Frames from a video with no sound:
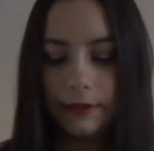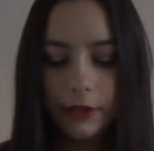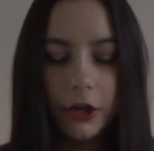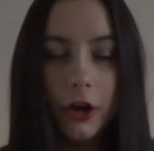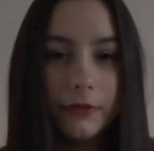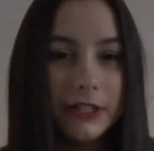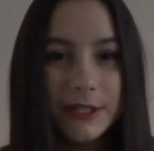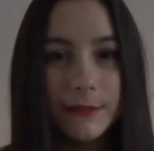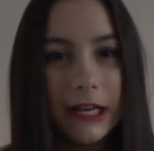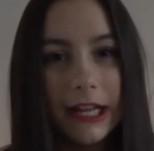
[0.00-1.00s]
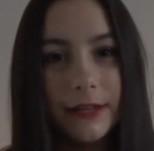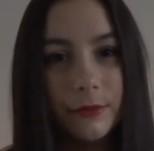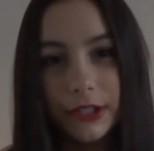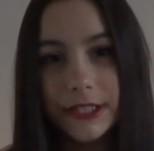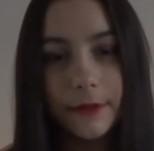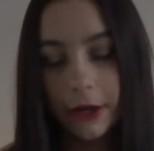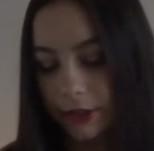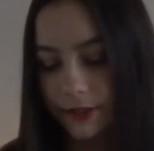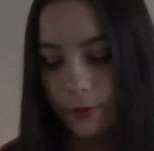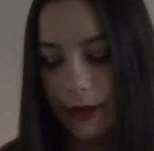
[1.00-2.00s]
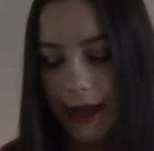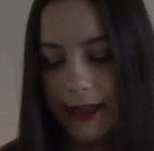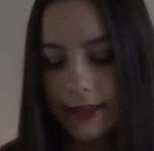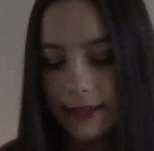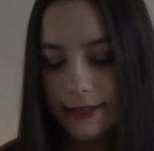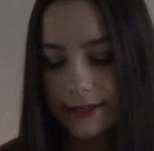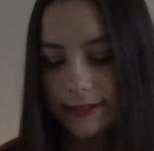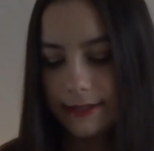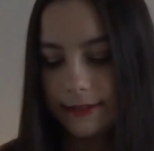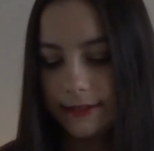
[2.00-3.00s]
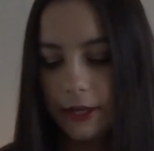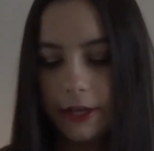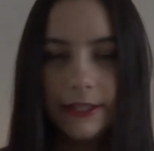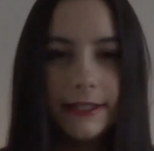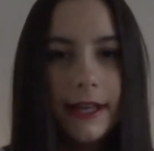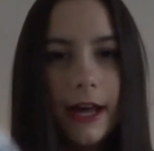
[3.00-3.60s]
you can't really smell it anymore, the smell goes away. So this is